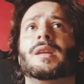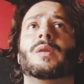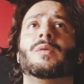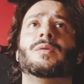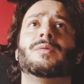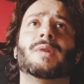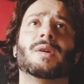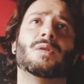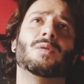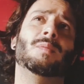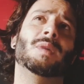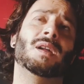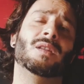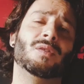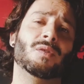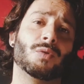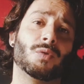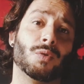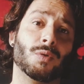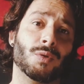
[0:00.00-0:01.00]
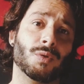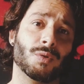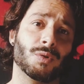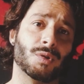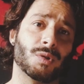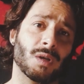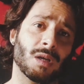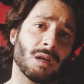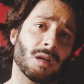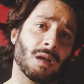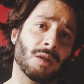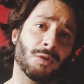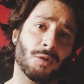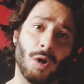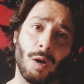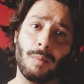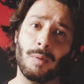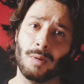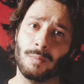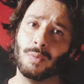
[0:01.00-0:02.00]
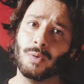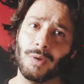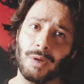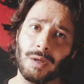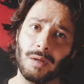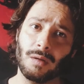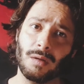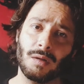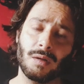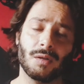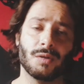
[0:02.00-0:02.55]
I will recommend you to use a, a double buoy,